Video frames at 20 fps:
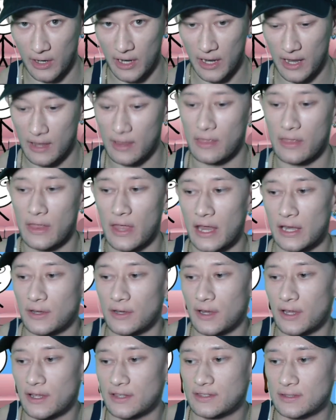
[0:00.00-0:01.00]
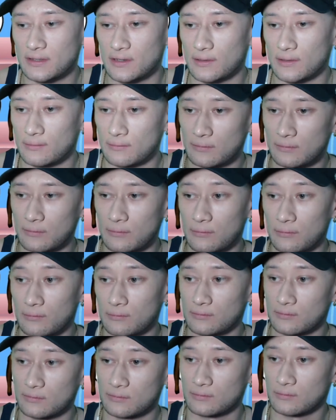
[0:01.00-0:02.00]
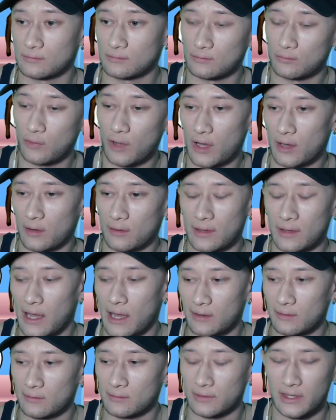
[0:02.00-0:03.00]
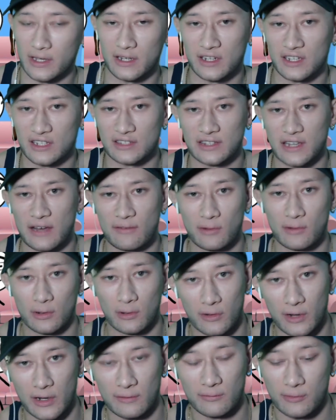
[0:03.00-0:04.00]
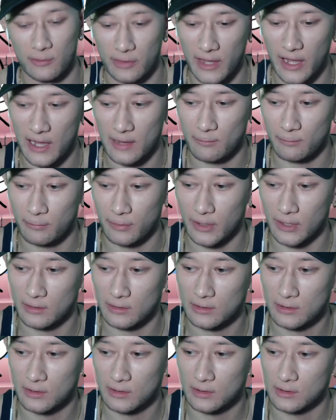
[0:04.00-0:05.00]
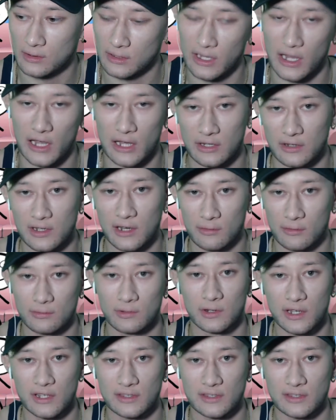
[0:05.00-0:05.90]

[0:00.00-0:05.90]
and then you get some, well, I don't think it's ever great for that, but yeah, you get some